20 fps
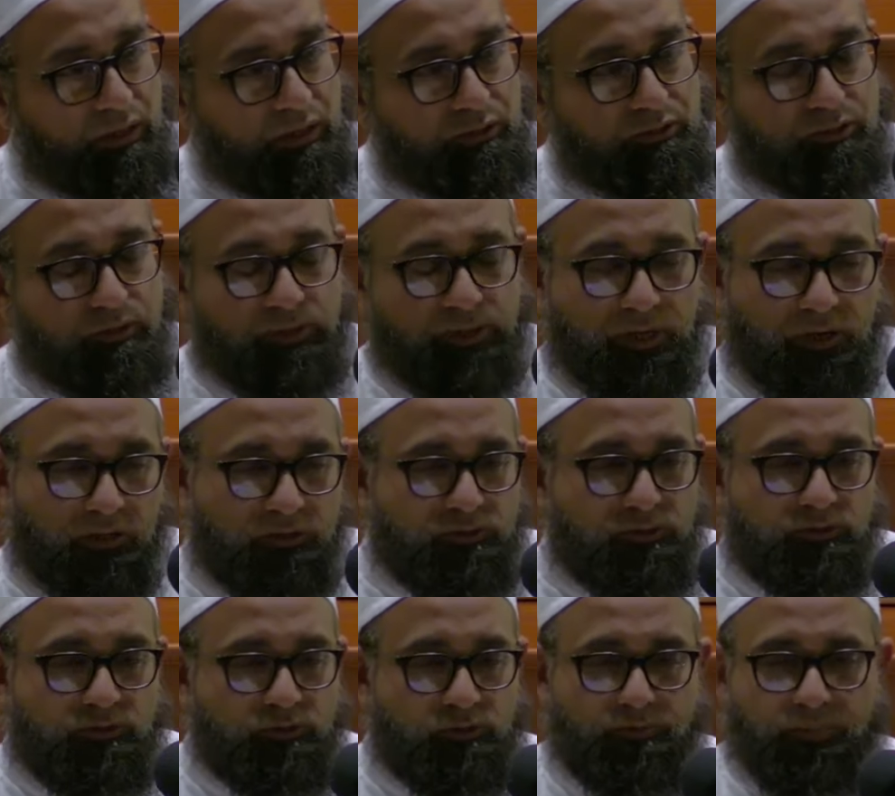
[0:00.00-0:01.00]
So they
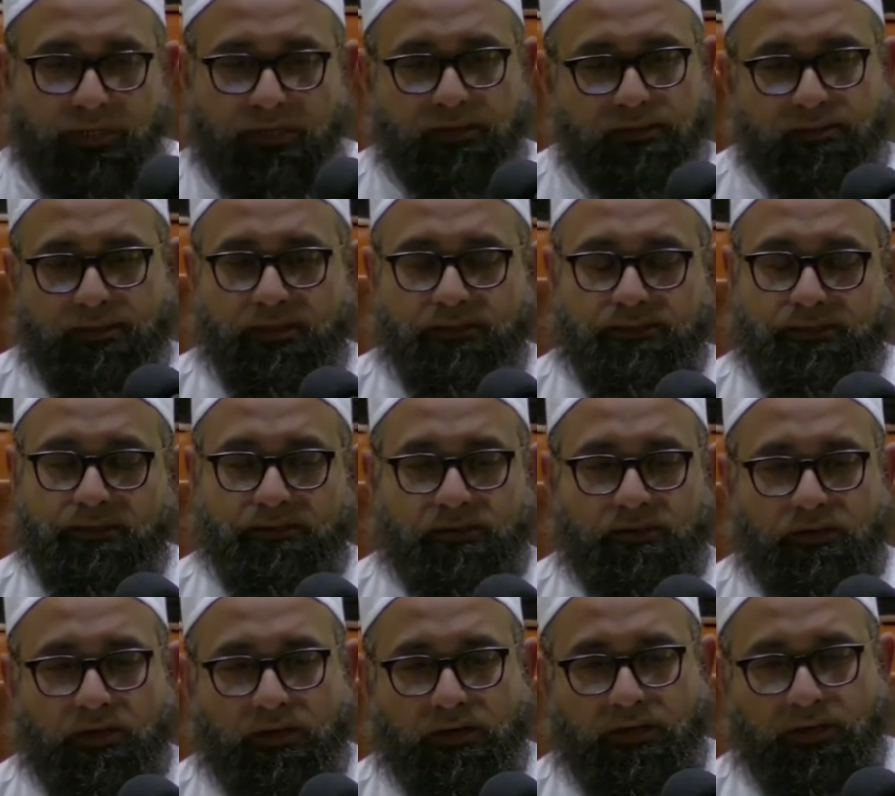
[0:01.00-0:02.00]
also do many things that they're
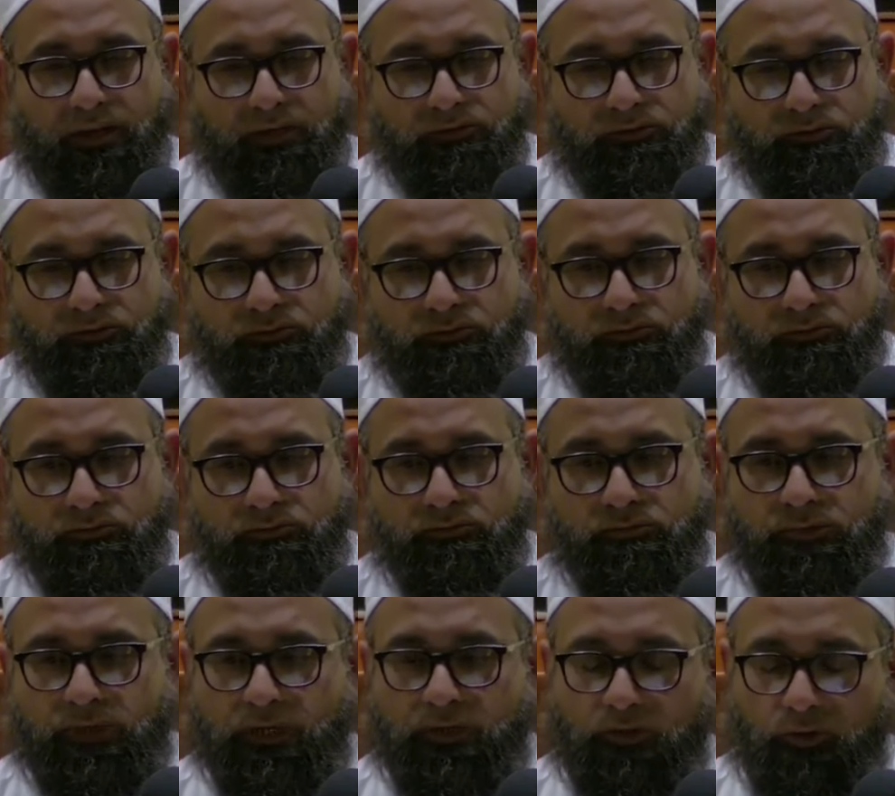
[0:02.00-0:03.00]
not allowed to,
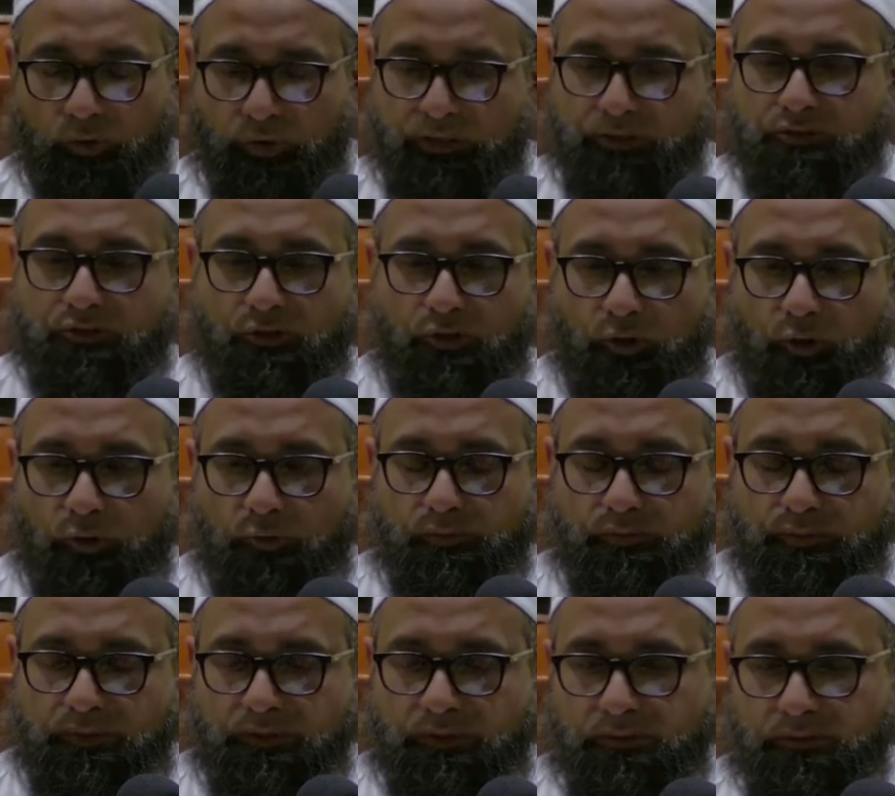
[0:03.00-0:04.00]
right? Going to
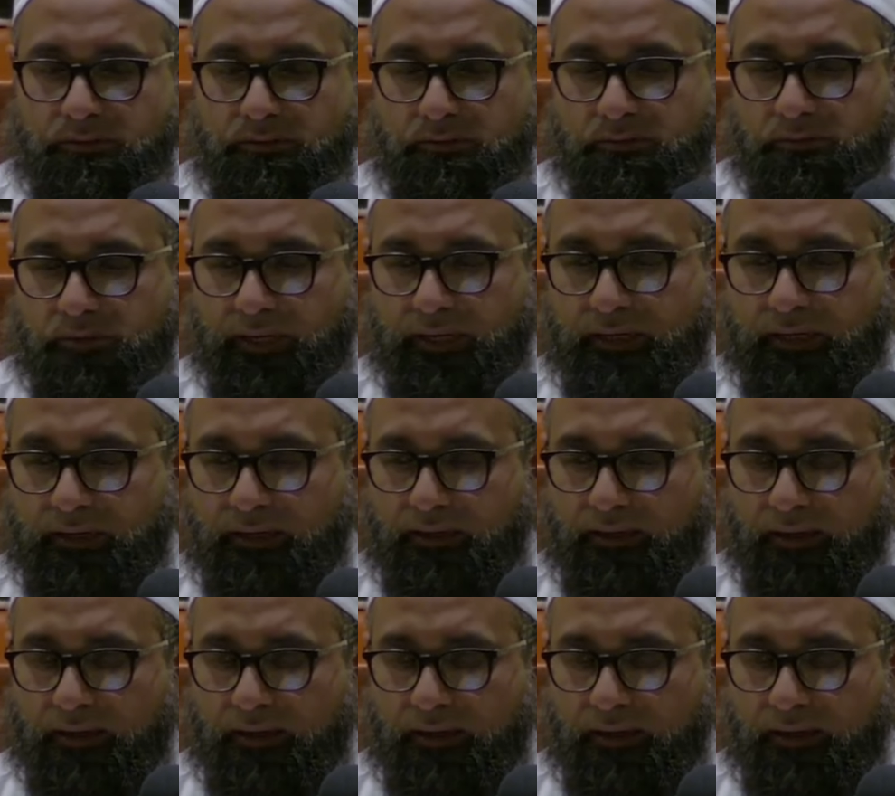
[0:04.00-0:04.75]
homes, right?